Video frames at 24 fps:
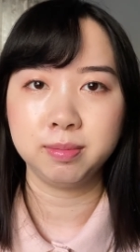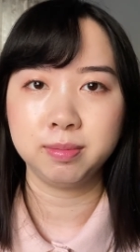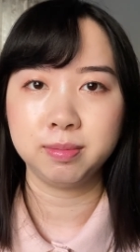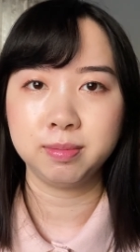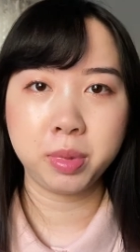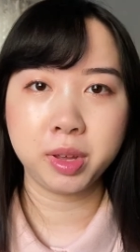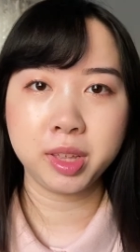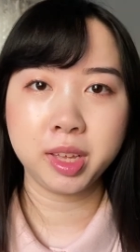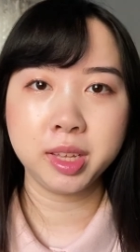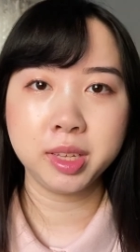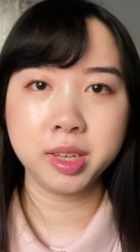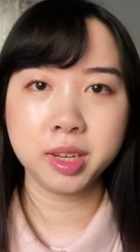
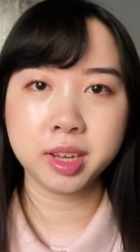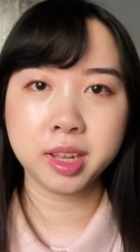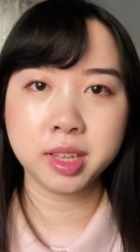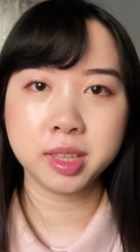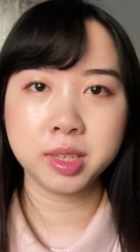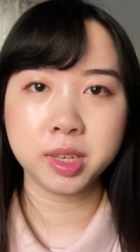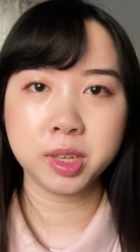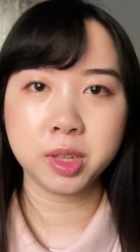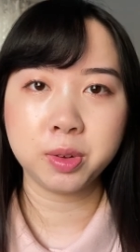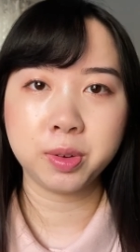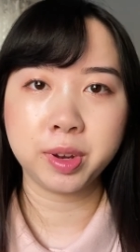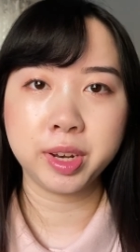Putting into
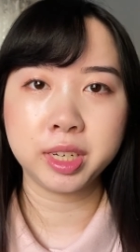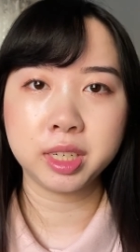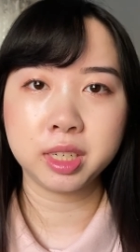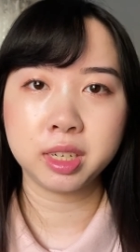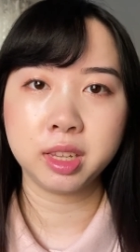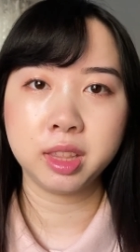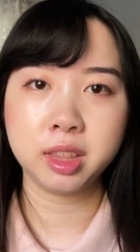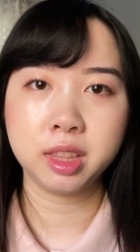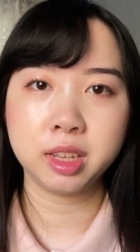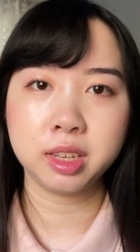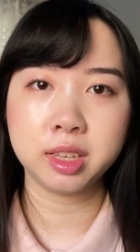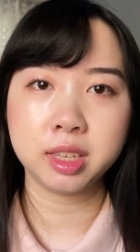
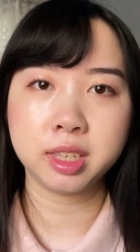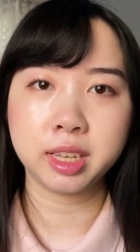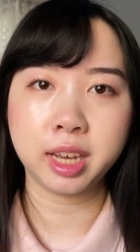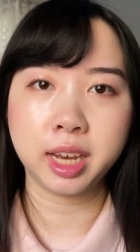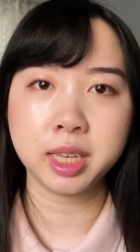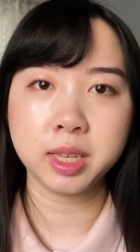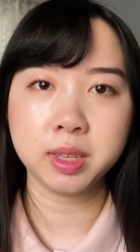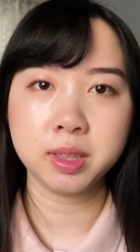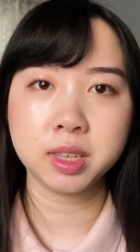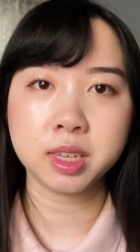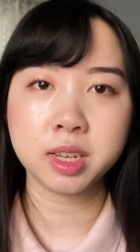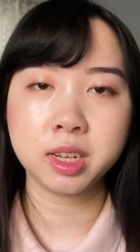consideration the size
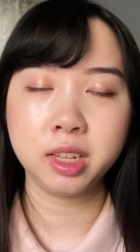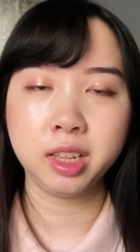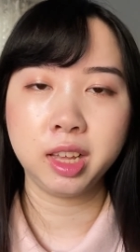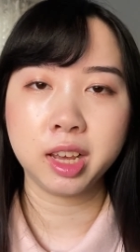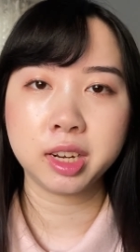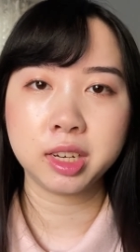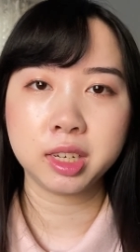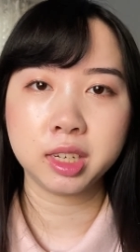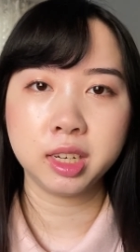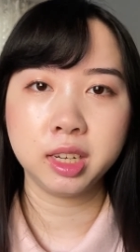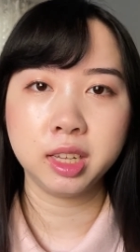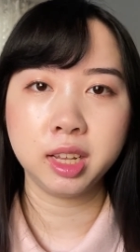of this
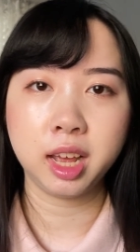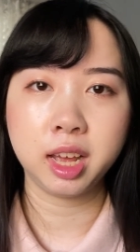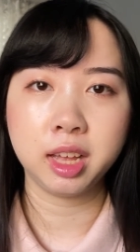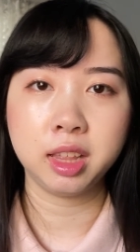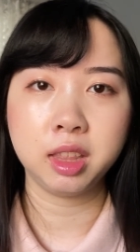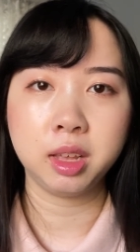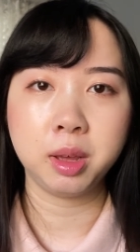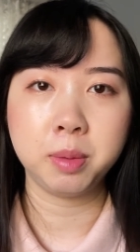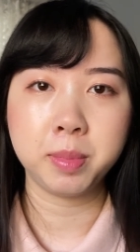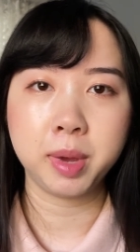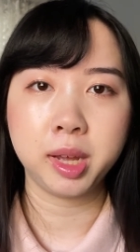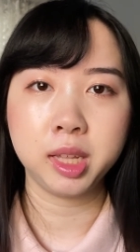collection and
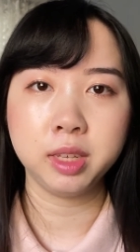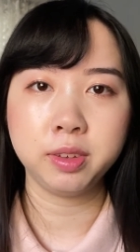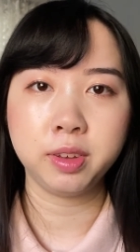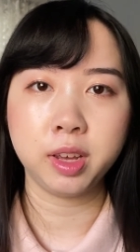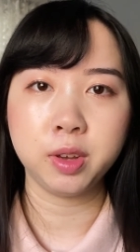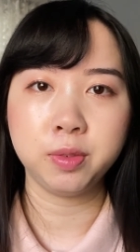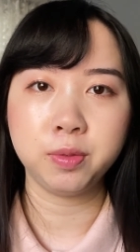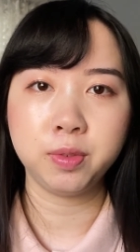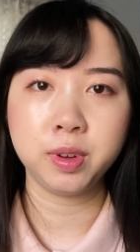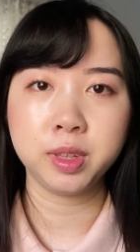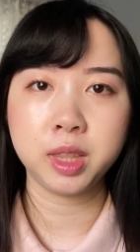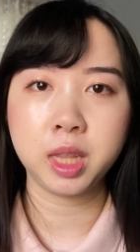the amount of
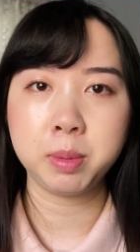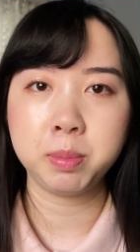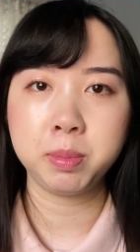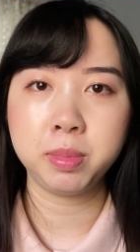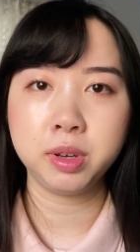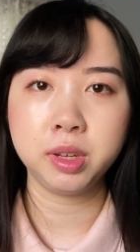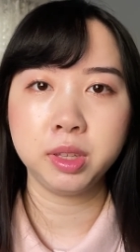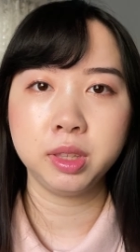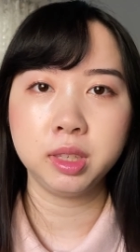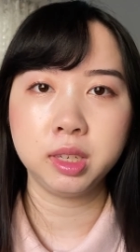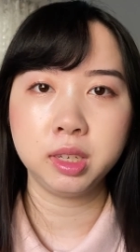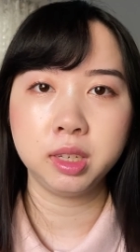effort they
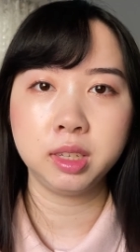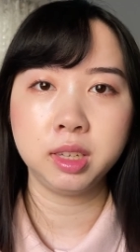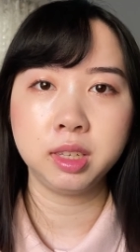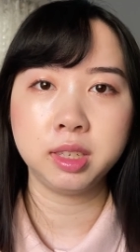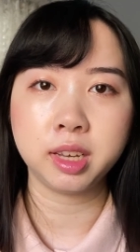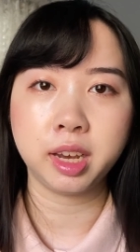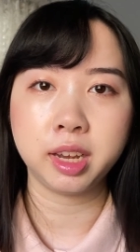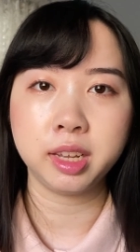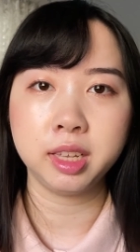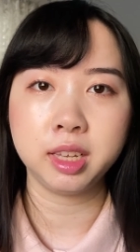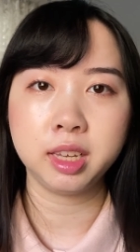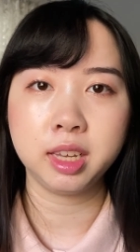put into
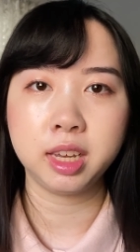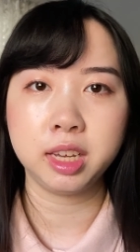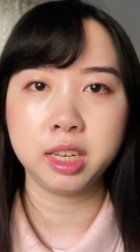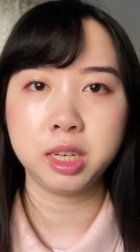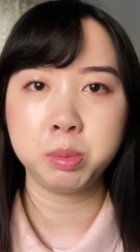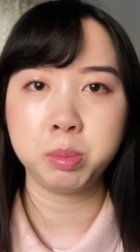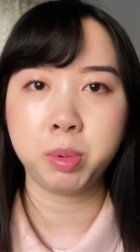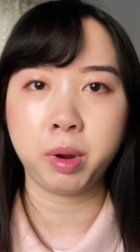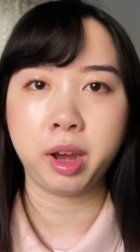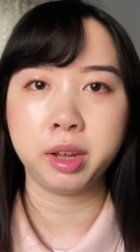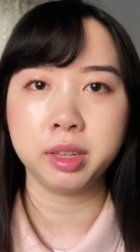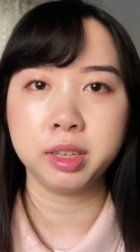designing
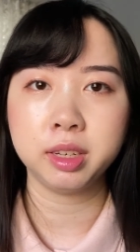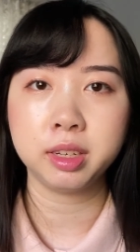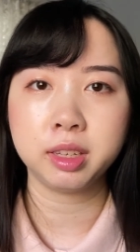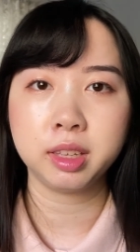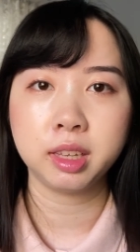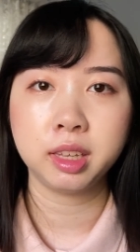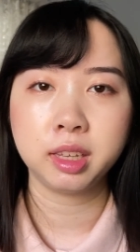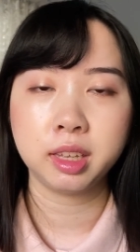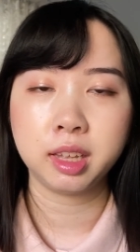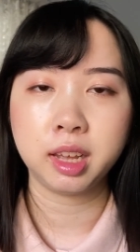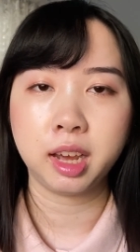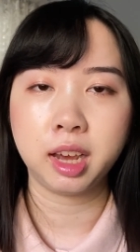each product,
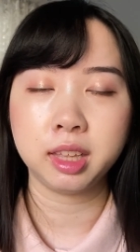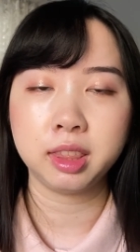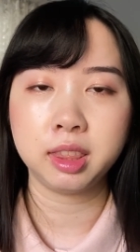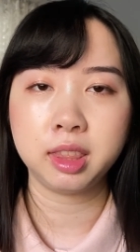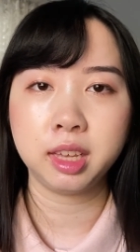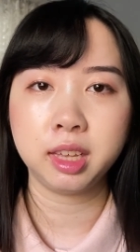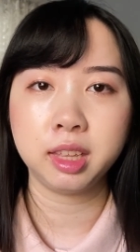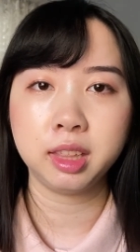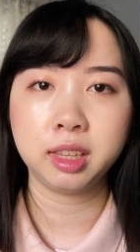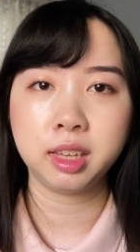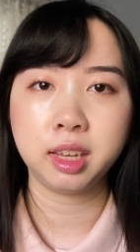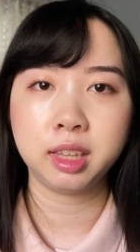I
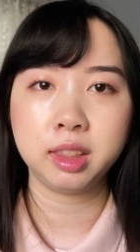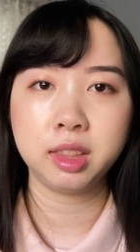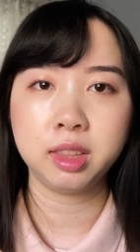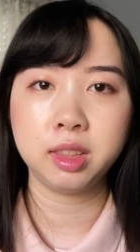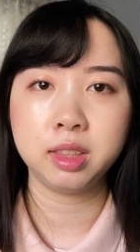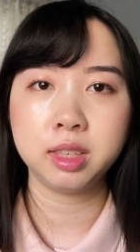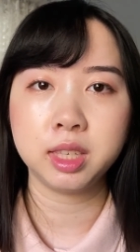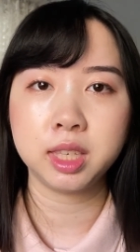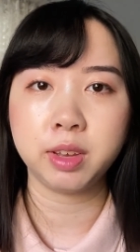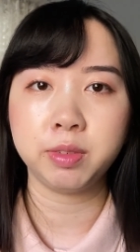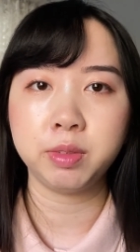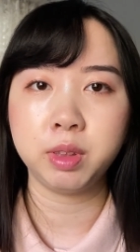think that
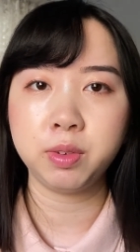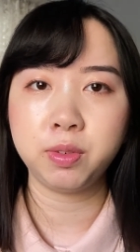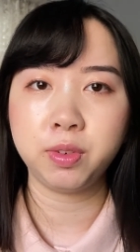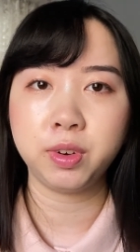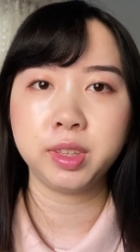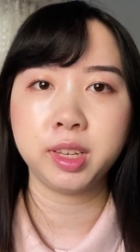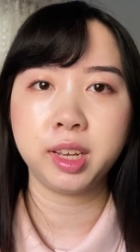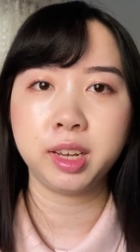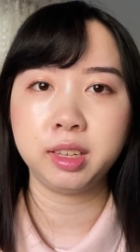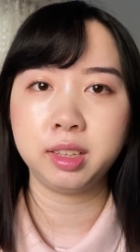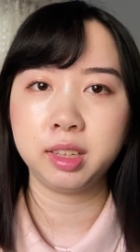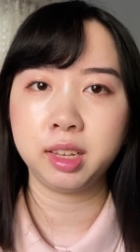
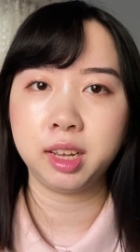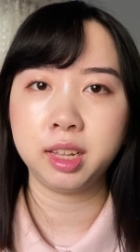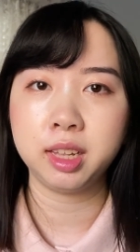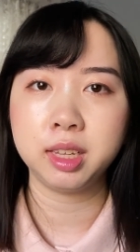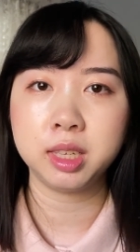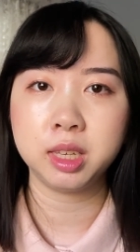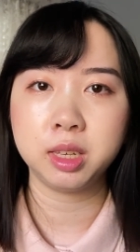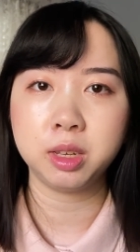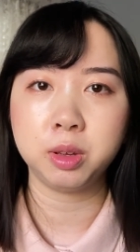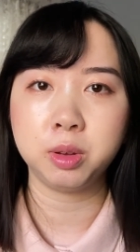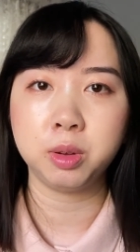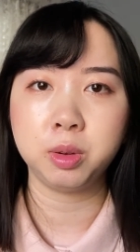$74.99 is
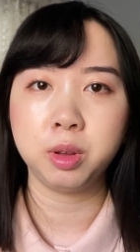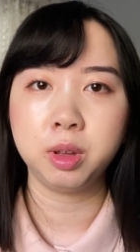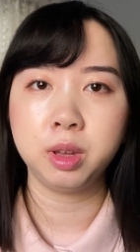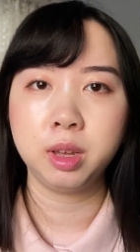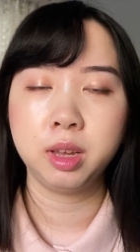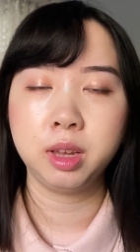a